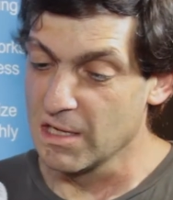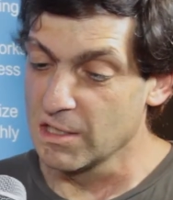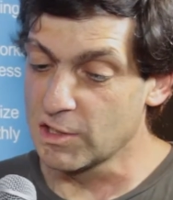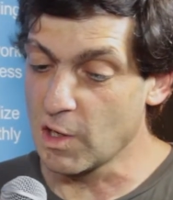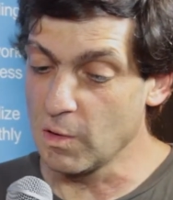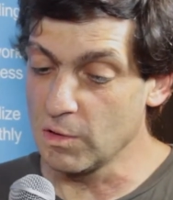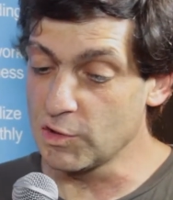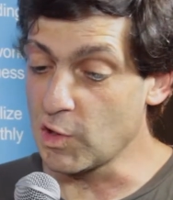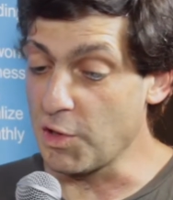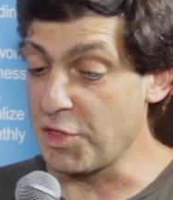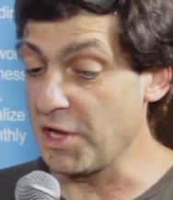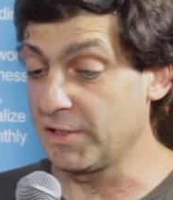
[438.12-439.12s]
So, so
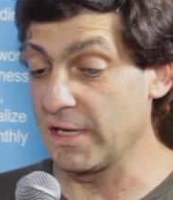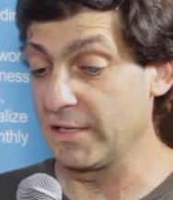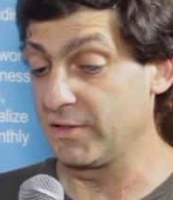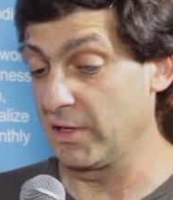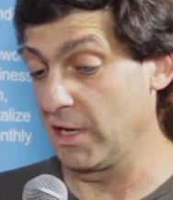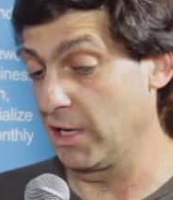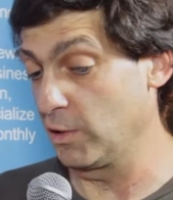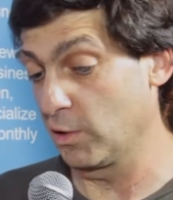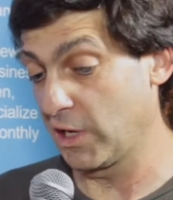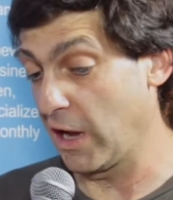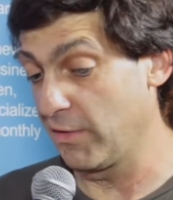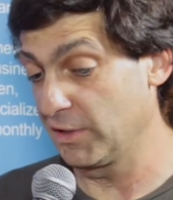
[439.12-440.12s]
I think that uh, you know
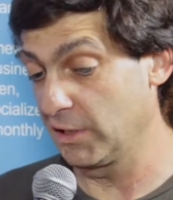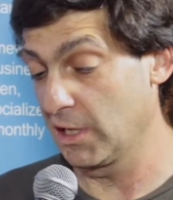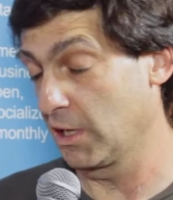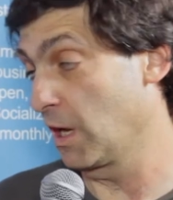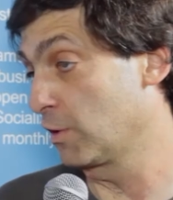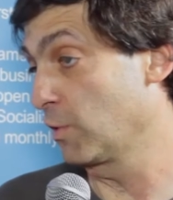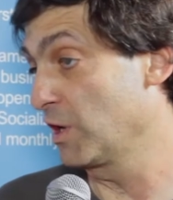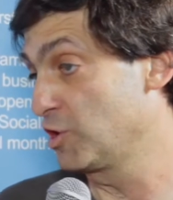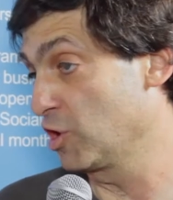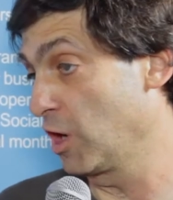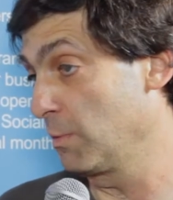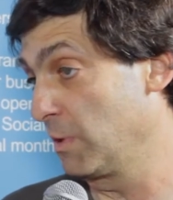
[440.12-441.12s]
Keren did a, great
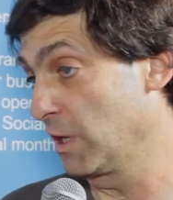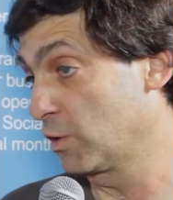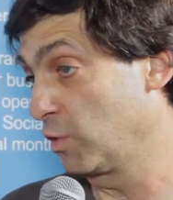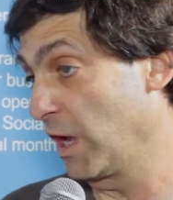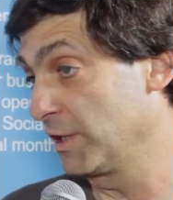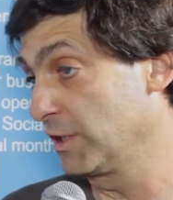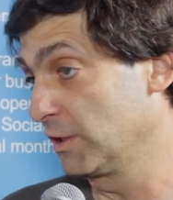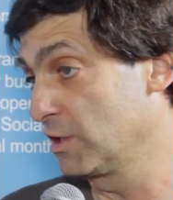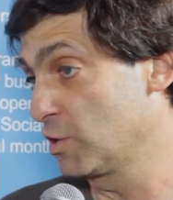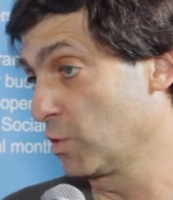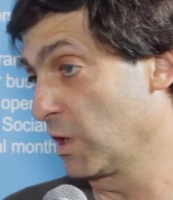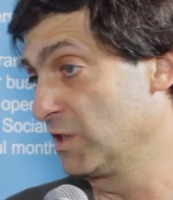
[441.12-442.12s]
job uh, creating
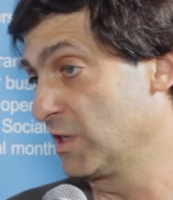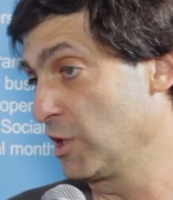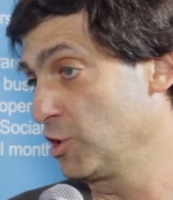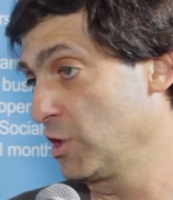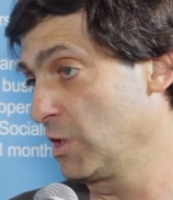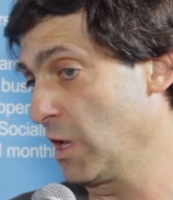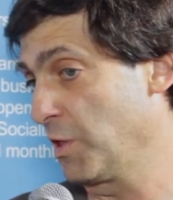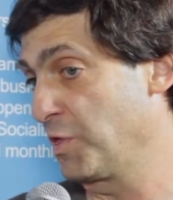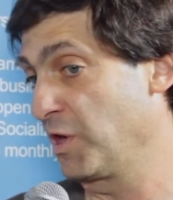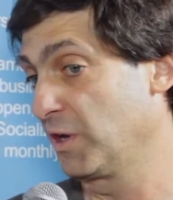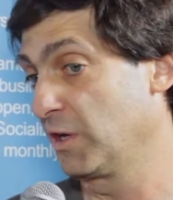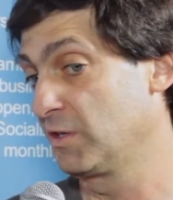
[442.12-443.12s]
this organization. I
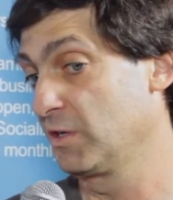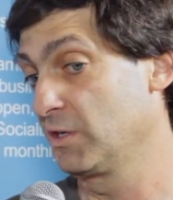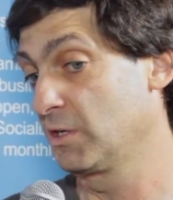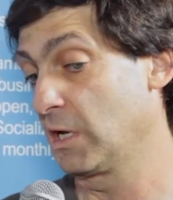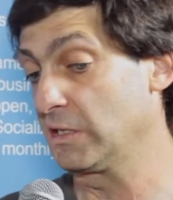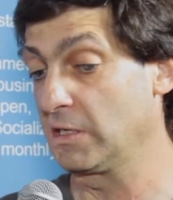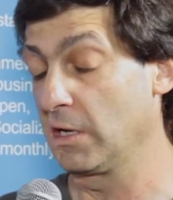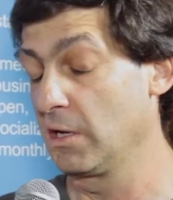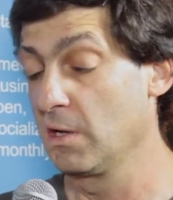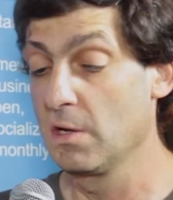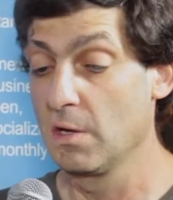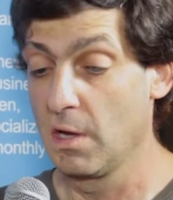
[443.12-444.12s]
think it is, has a
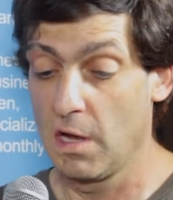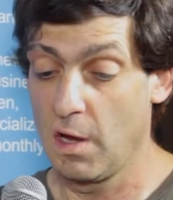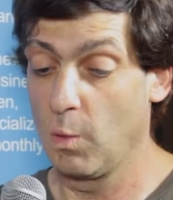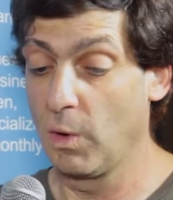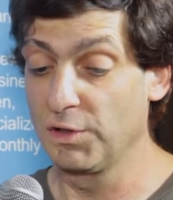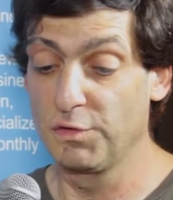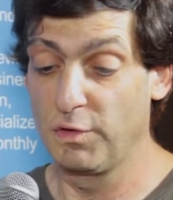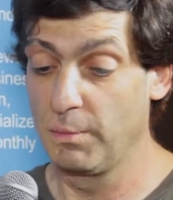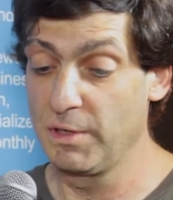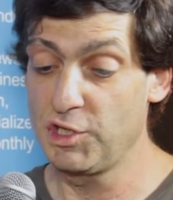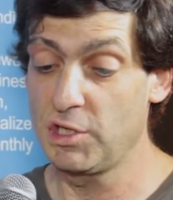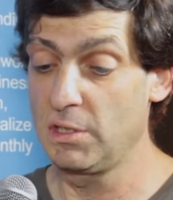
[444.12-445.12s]
a wonderful
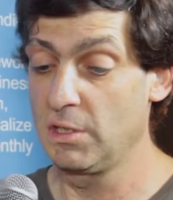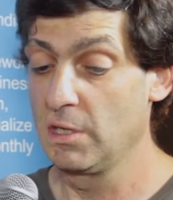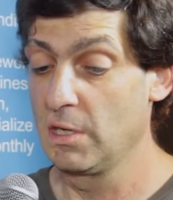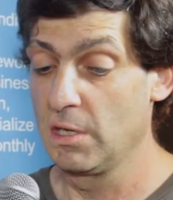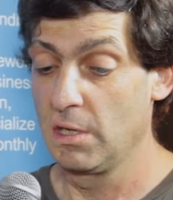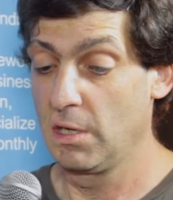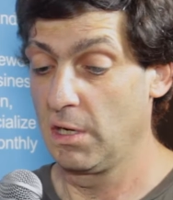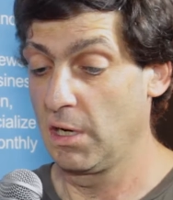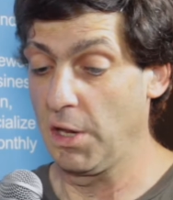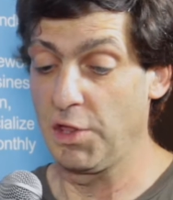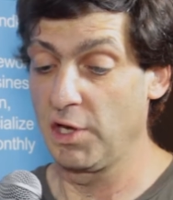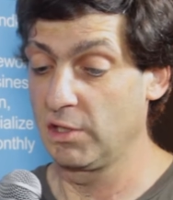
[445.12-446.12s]
mission. Uh,
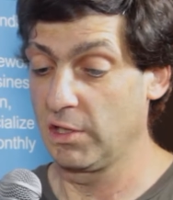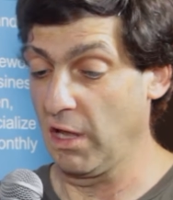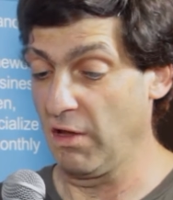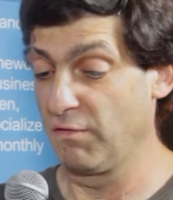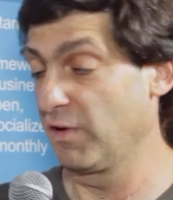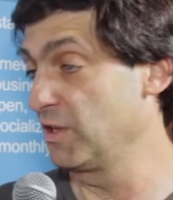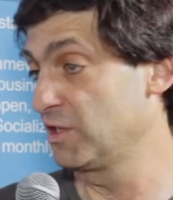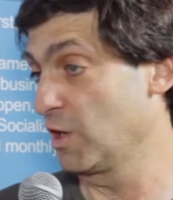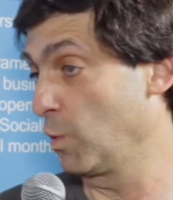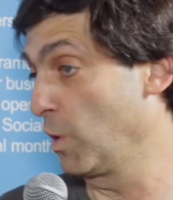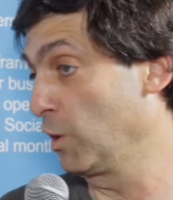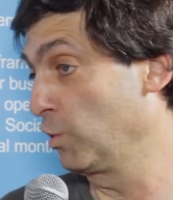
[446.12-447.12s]
I think the events
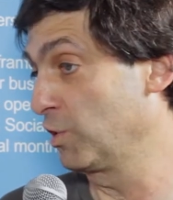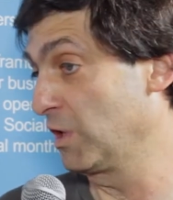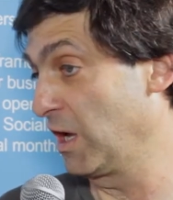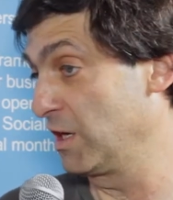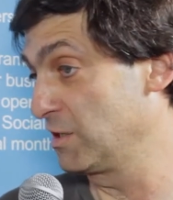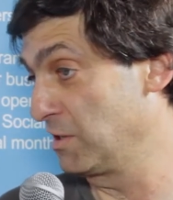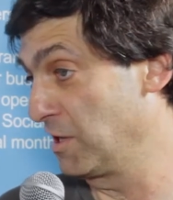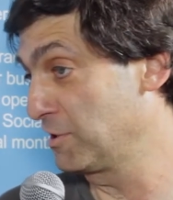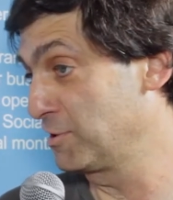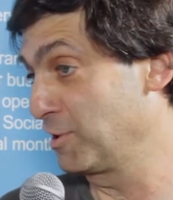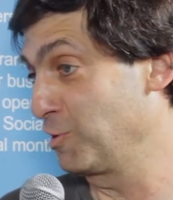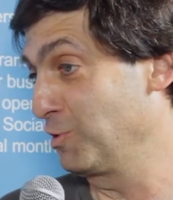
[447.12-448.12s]
are well organized and
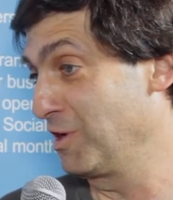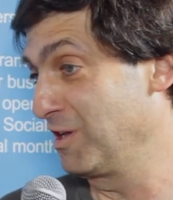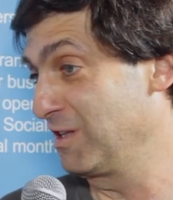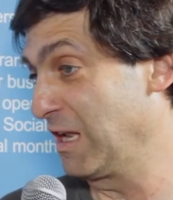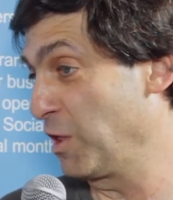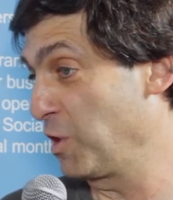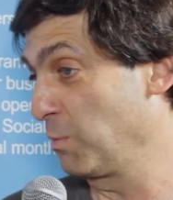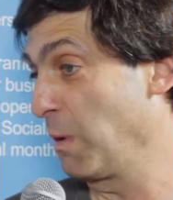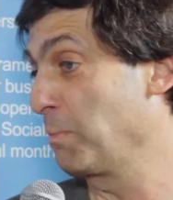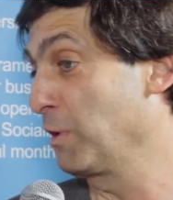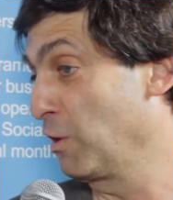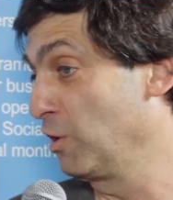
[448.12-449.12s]
executed, and I think
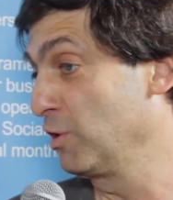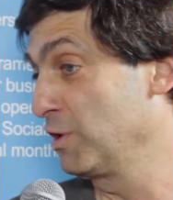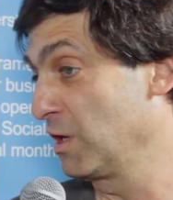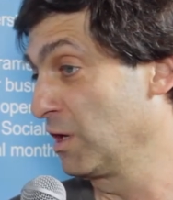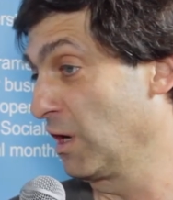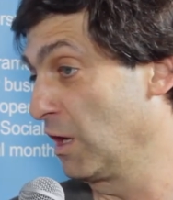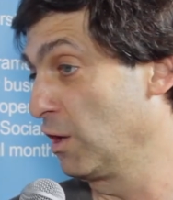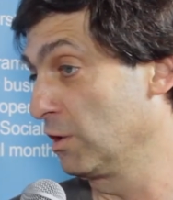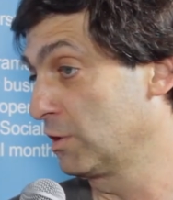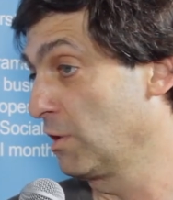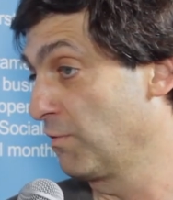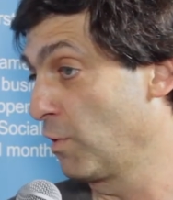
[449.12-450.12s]
people are learning a
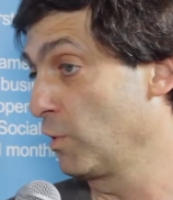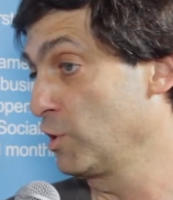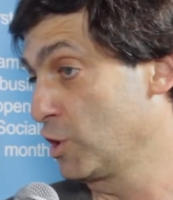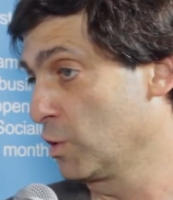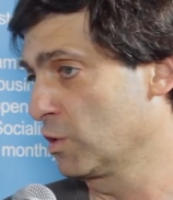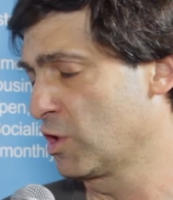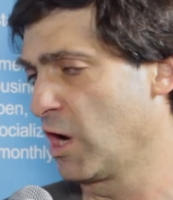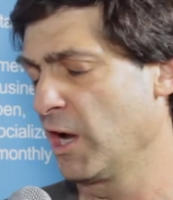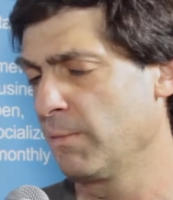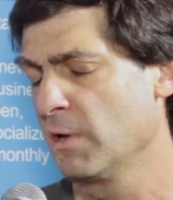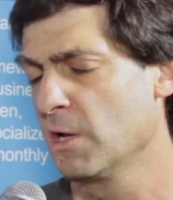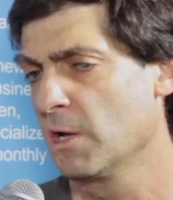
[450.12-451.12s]
lot in a very short
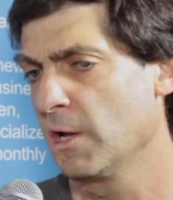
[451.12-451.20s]
time.